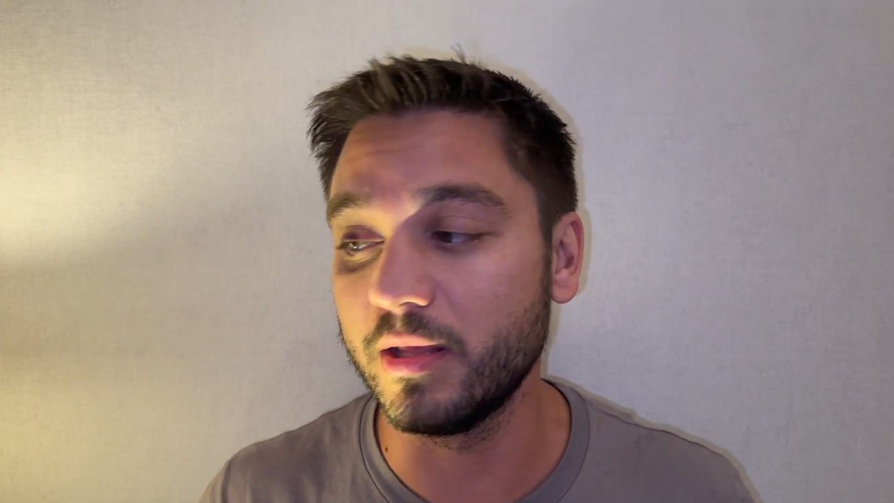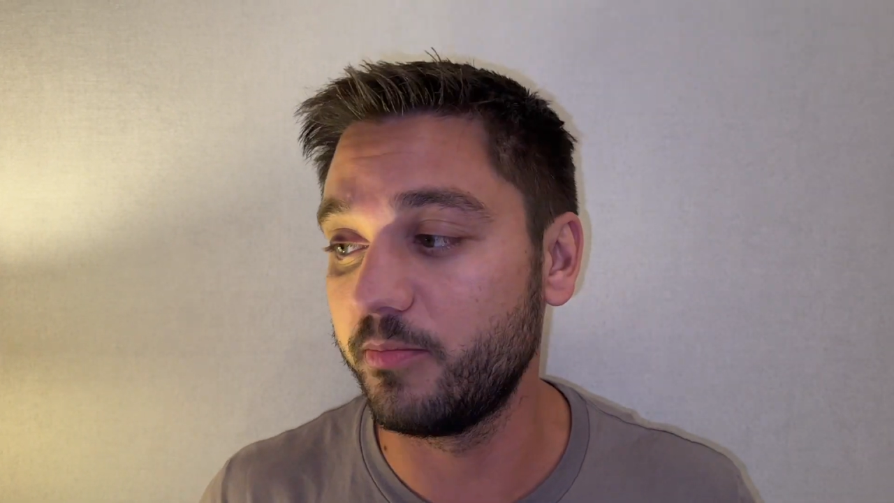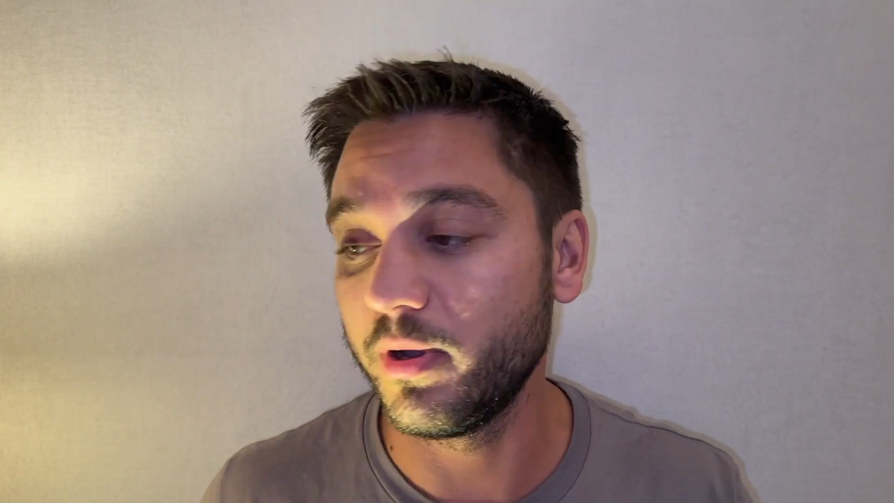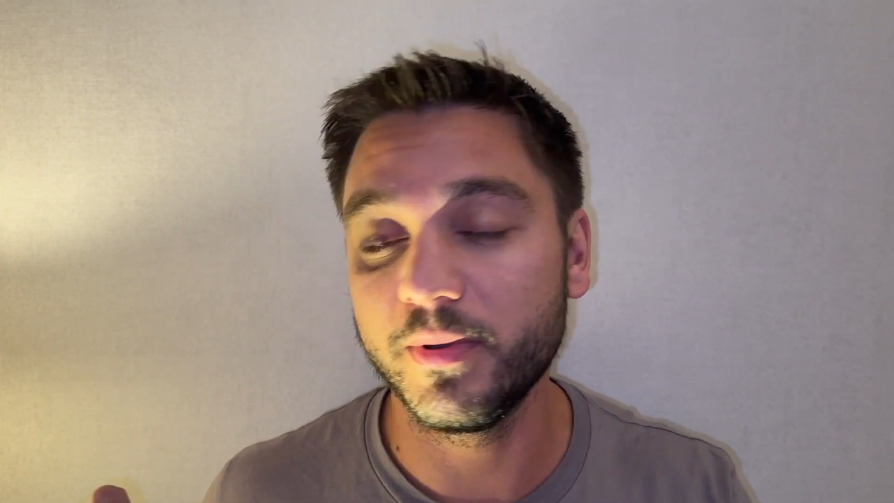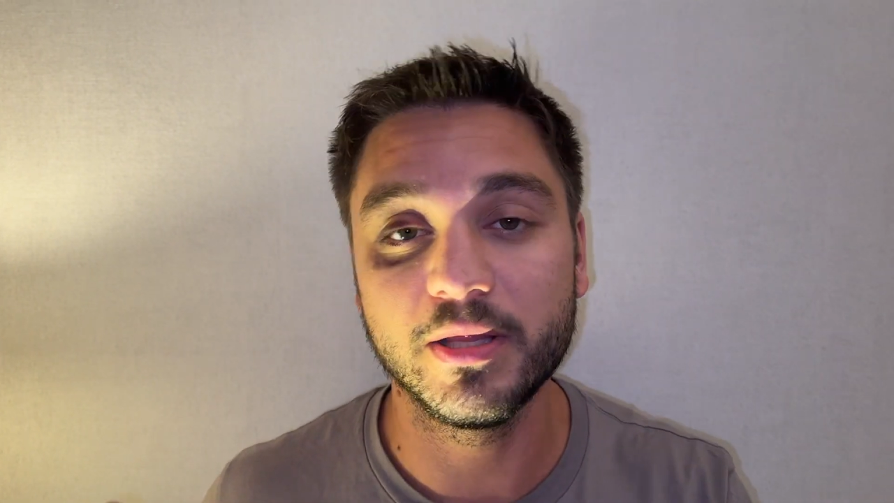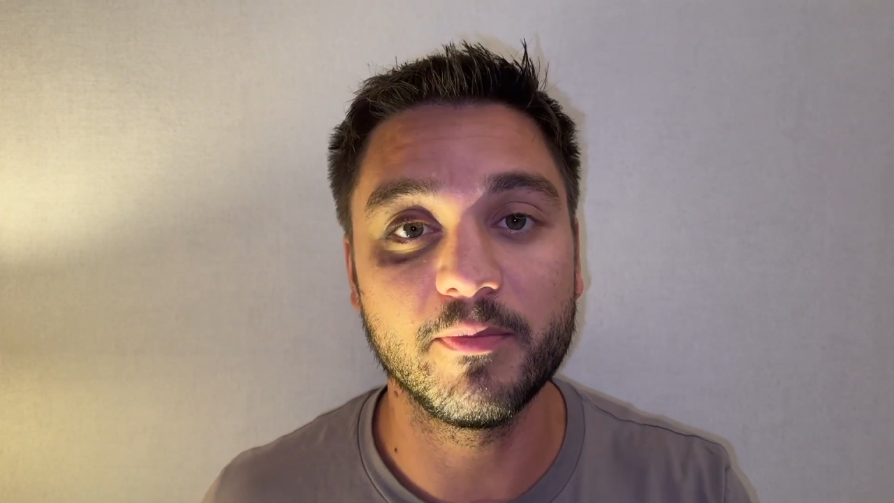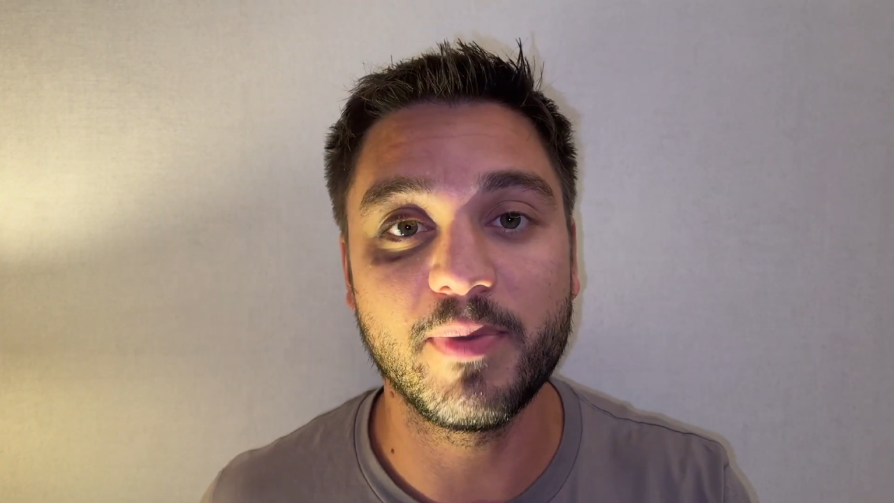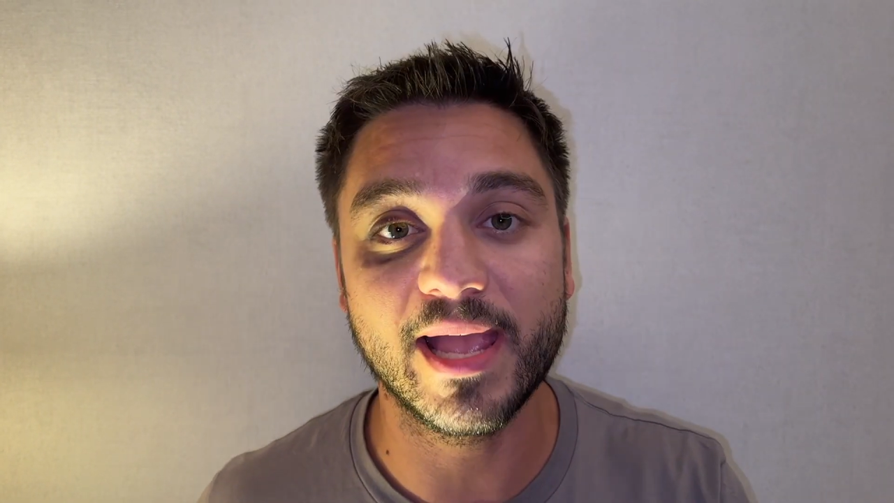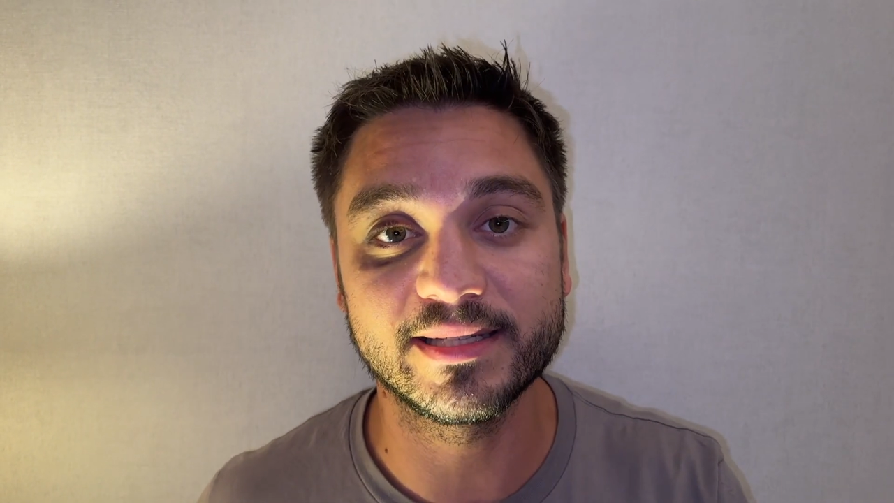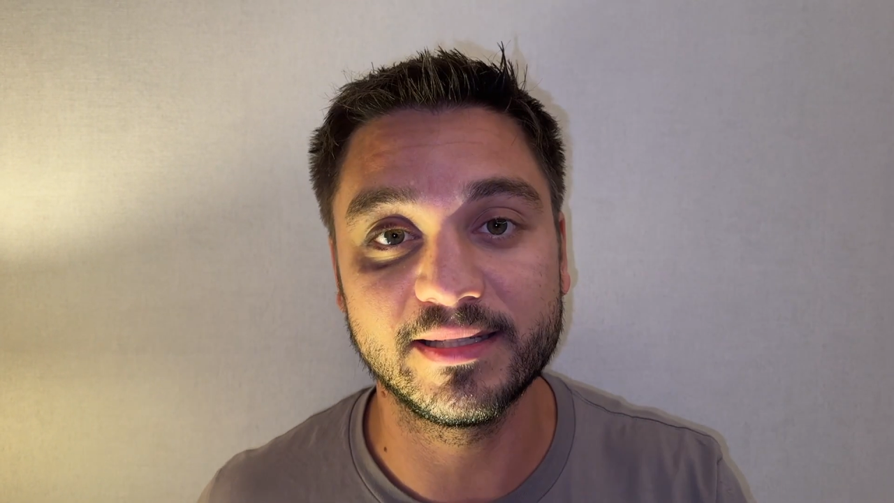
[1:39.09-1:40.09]
and they put me in the
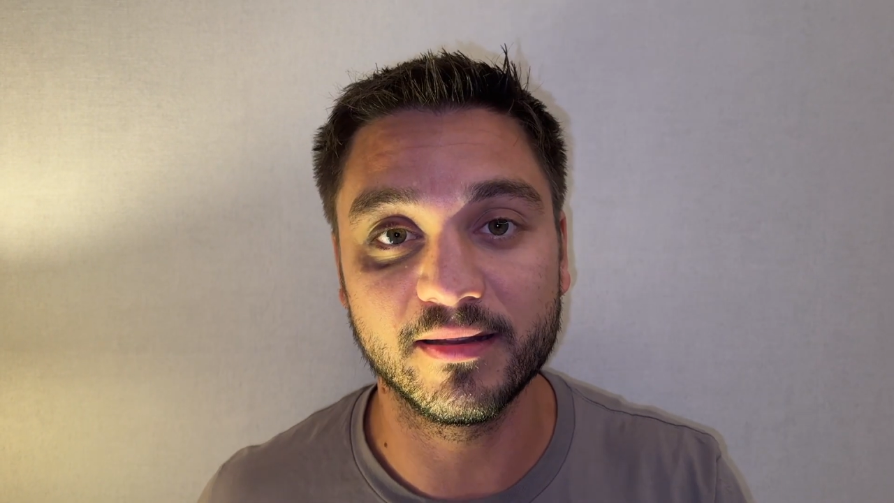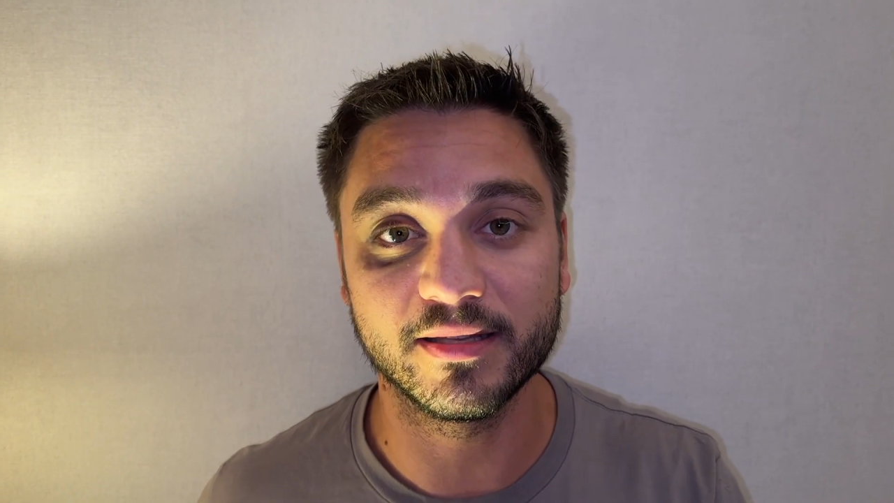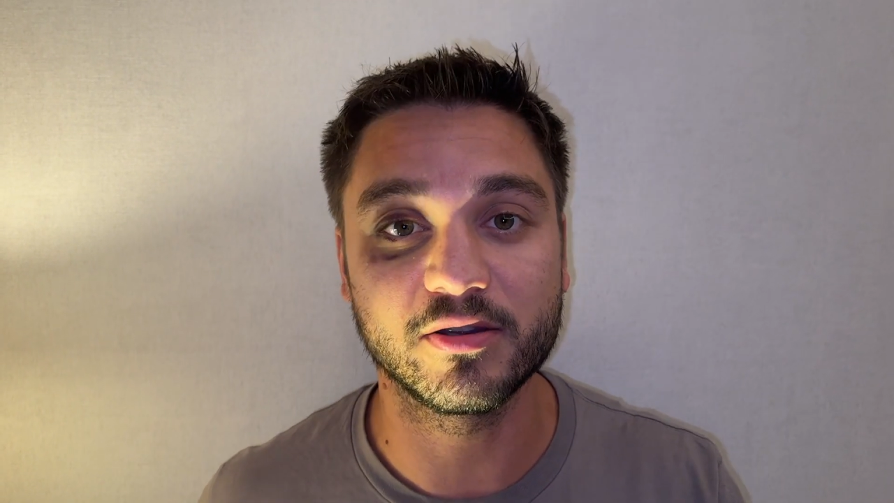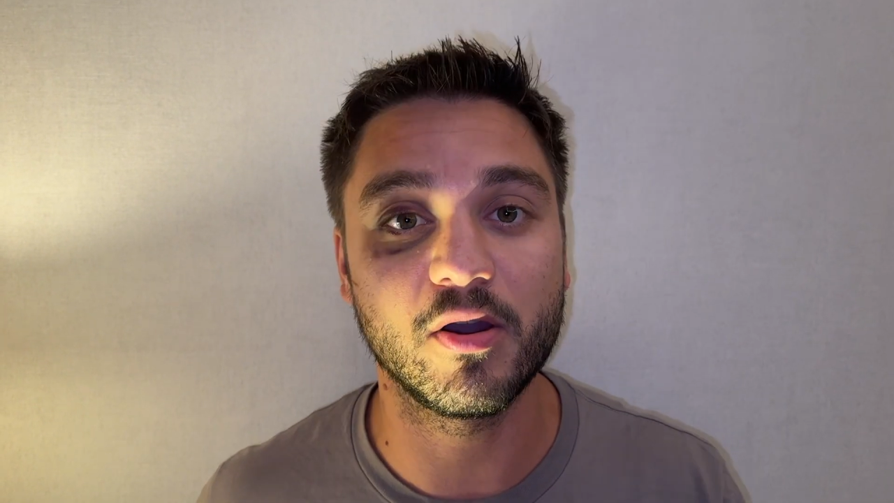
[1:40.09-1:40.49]
back seat of this